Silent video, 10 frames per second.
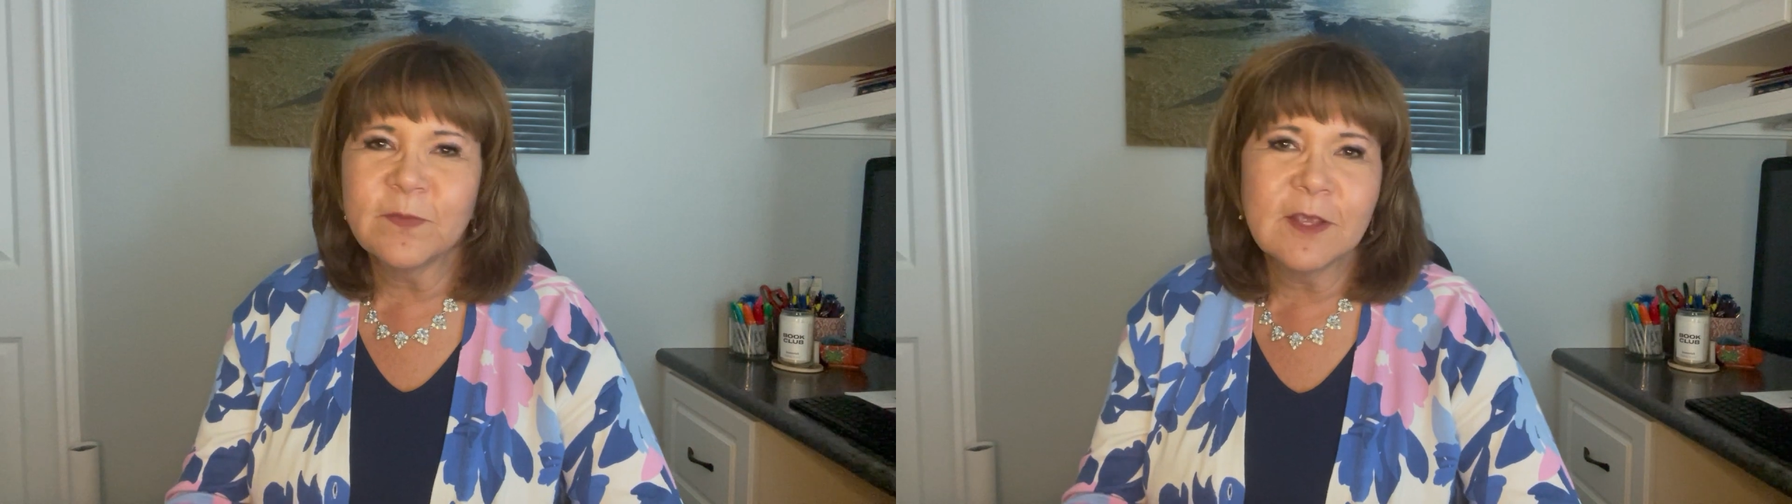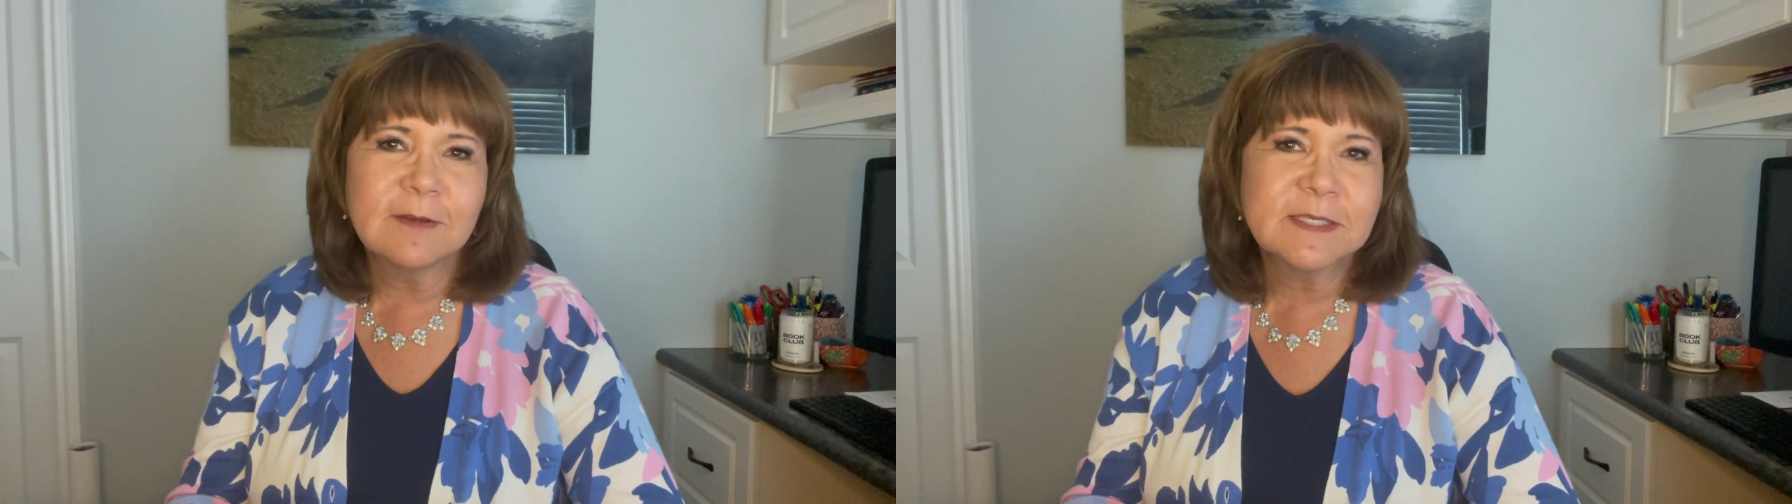
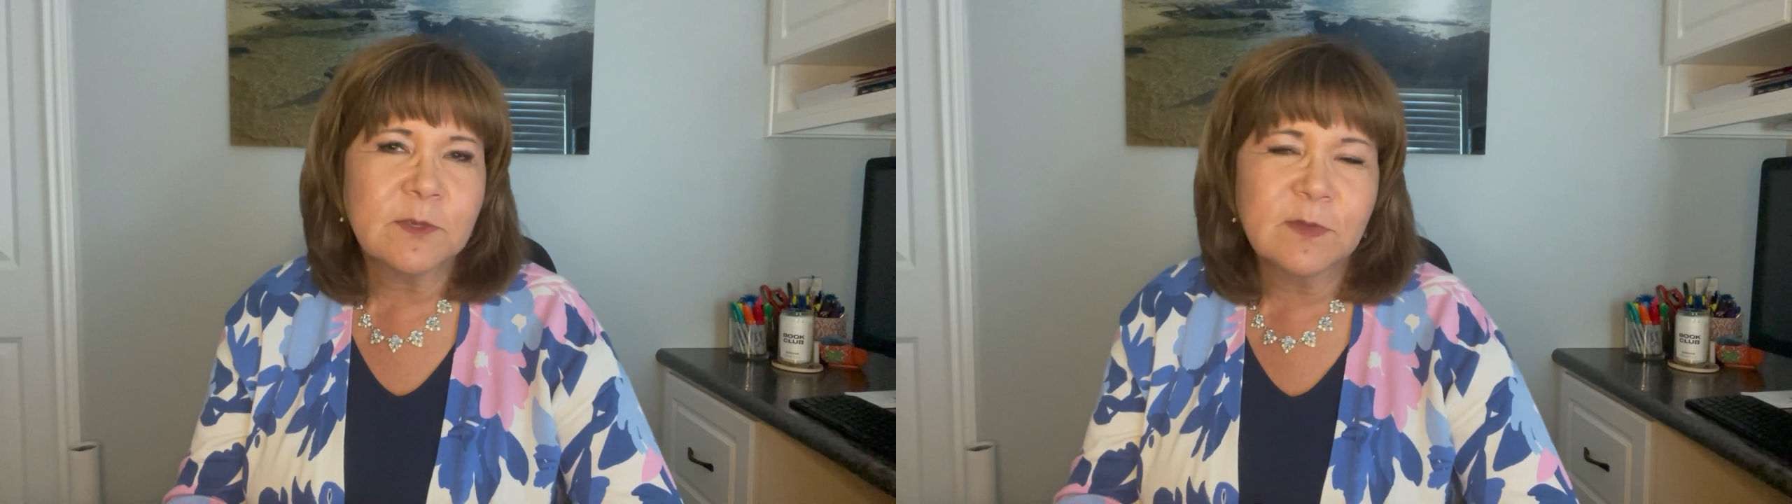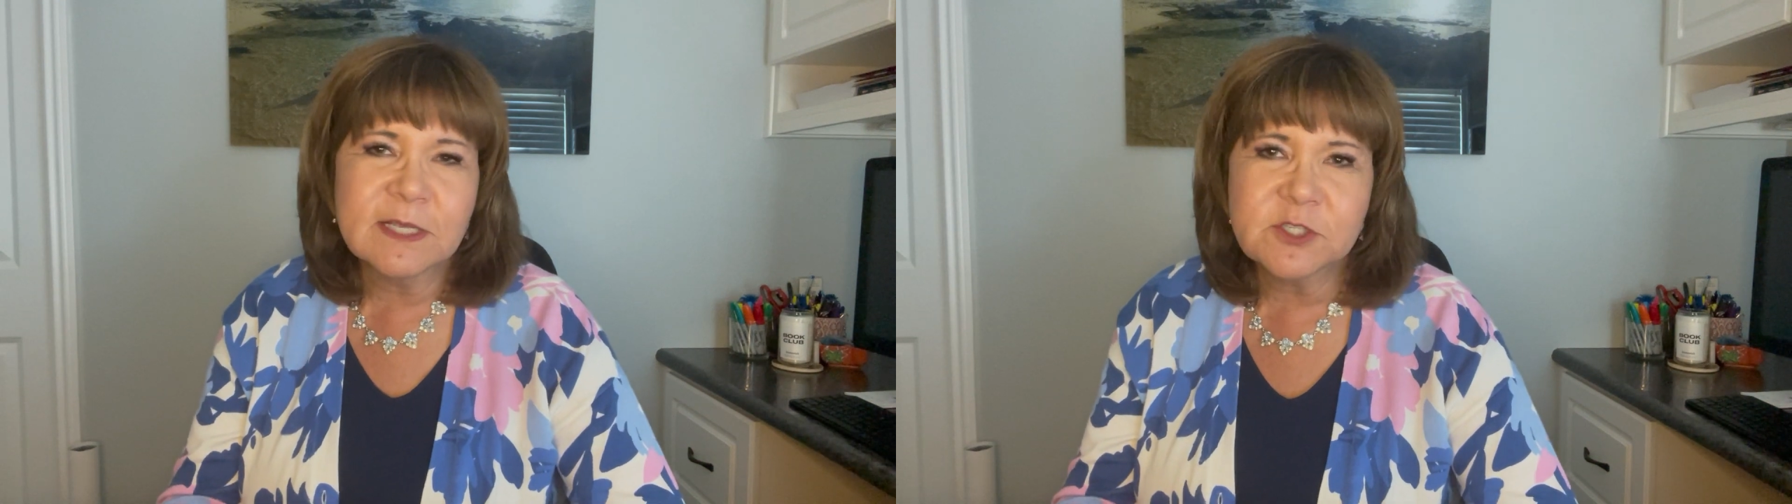you're
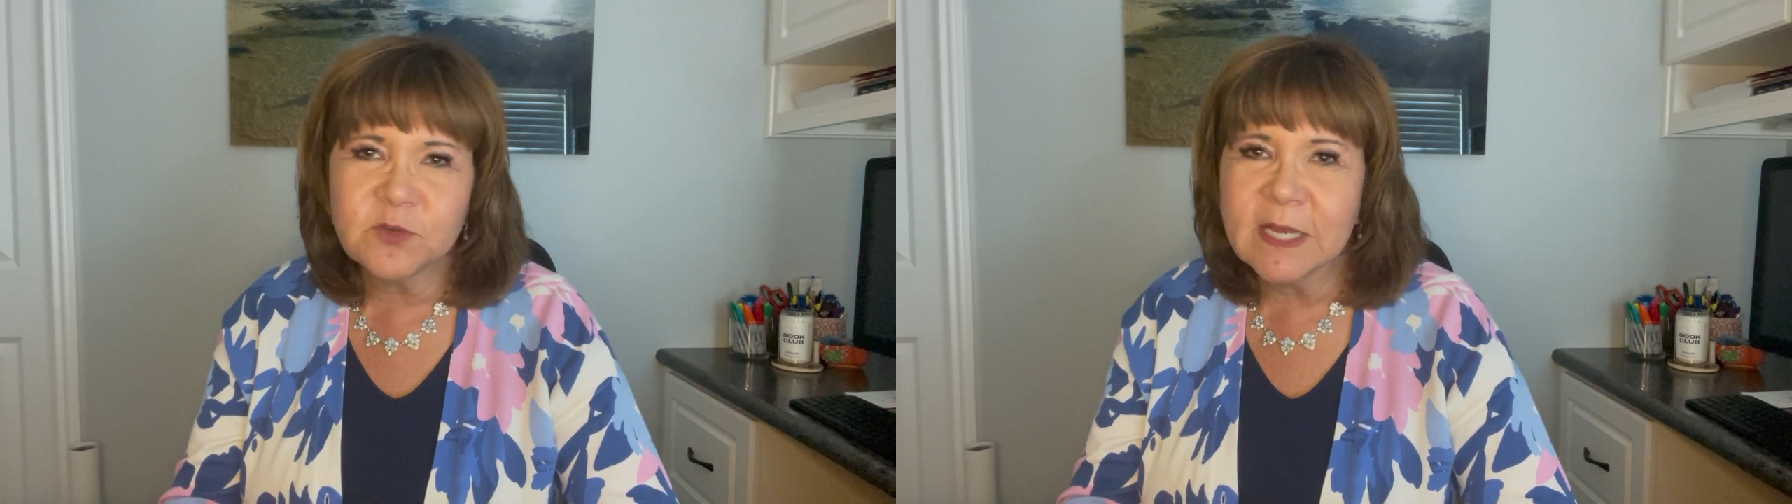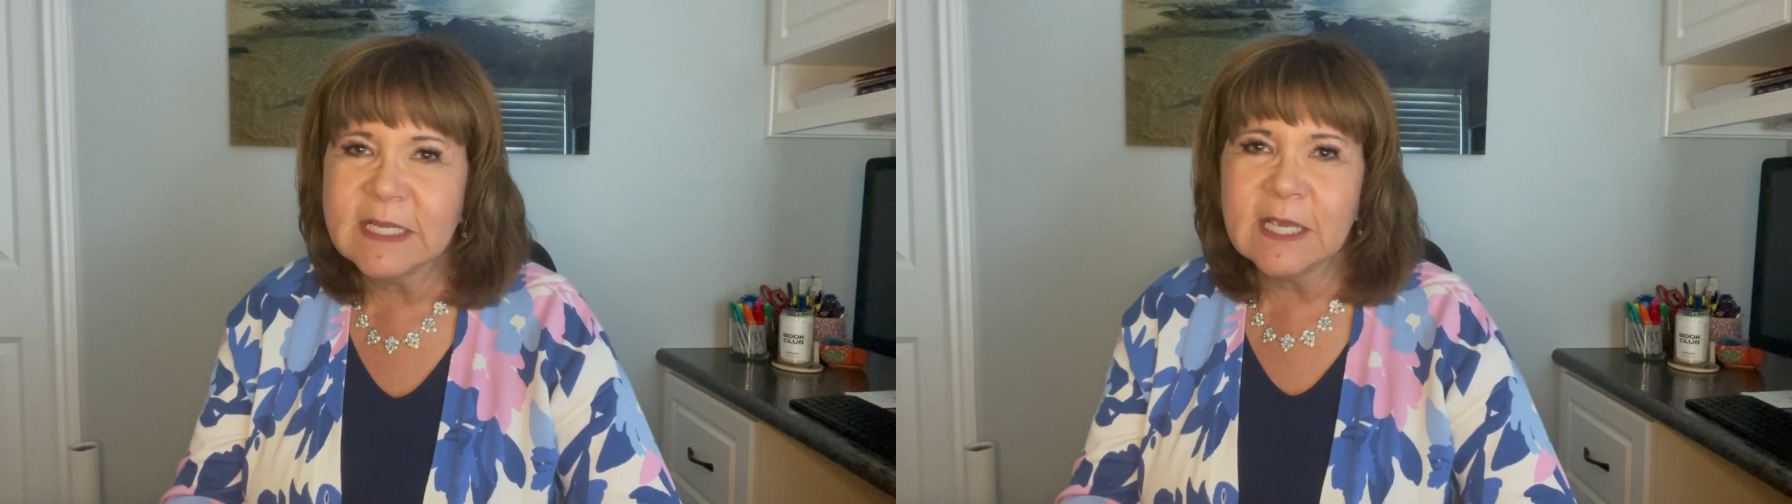someone that's
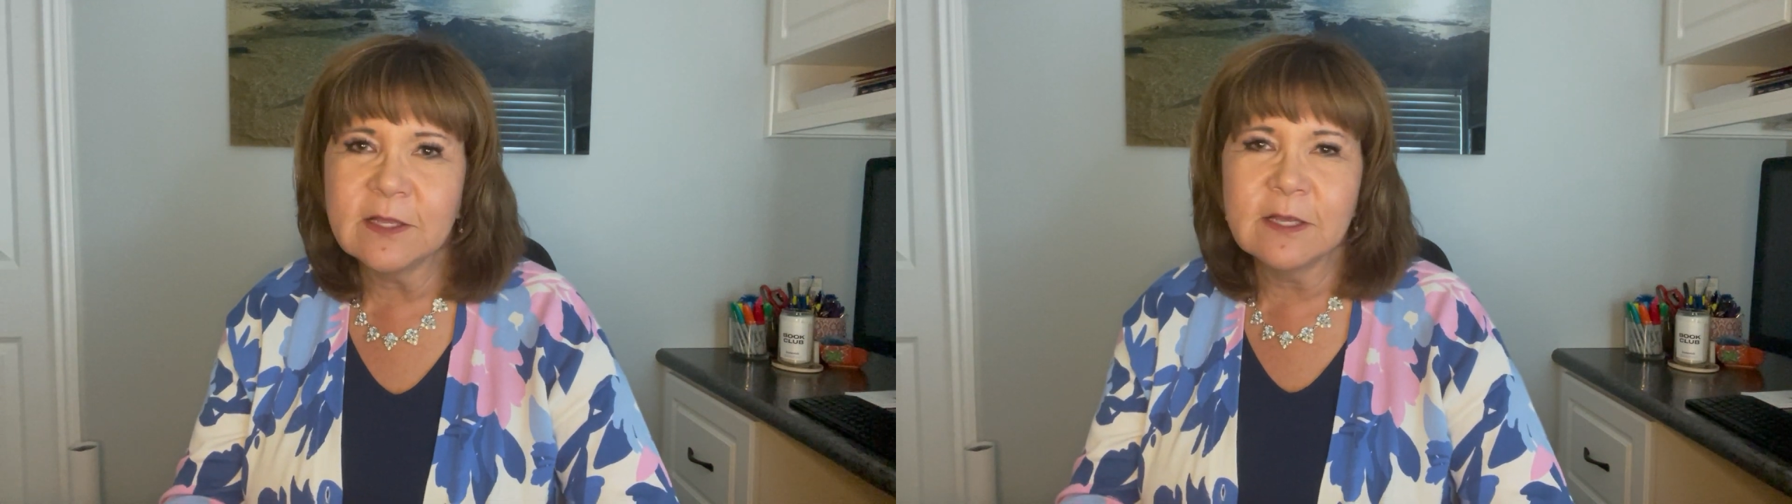trying to get